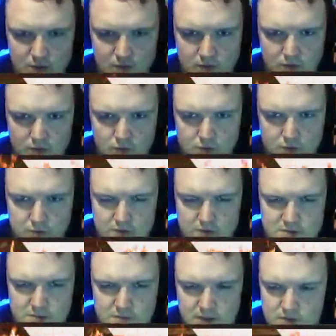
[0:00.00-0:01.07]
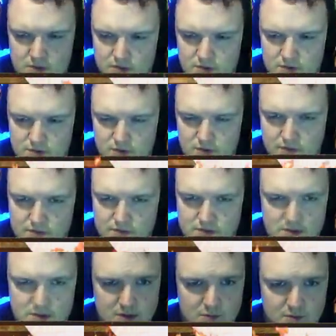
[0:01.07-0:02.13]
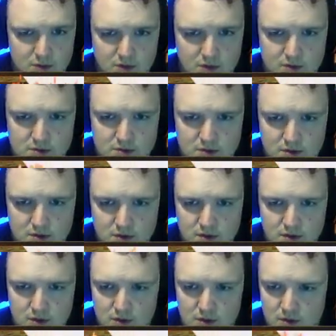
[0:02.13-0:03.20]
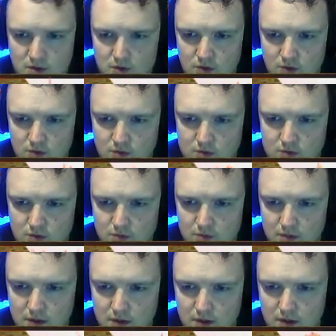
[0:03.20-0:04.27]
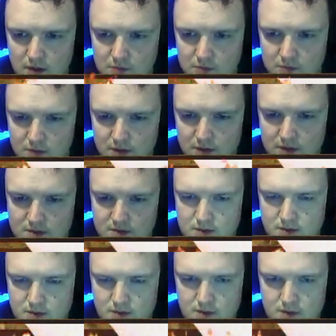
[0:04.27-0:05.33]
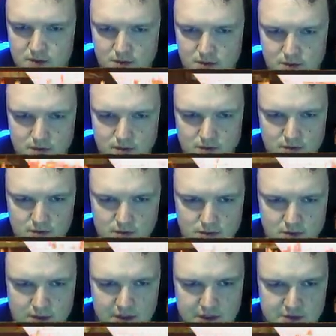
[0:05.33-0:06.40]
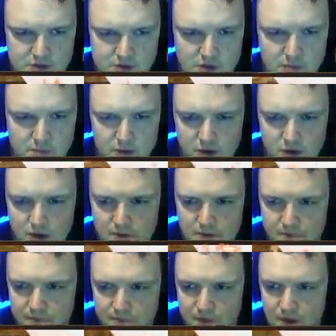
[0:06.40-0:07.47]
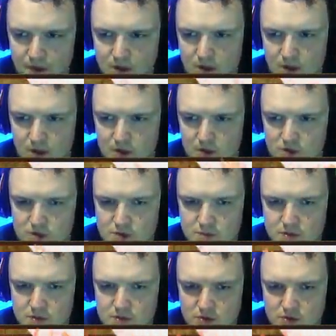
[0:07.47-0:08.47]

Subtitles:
we'll look at this big tree. This will be 6 parts. So I'm making a couple planks here. Now it's 3 per. It used to be 2,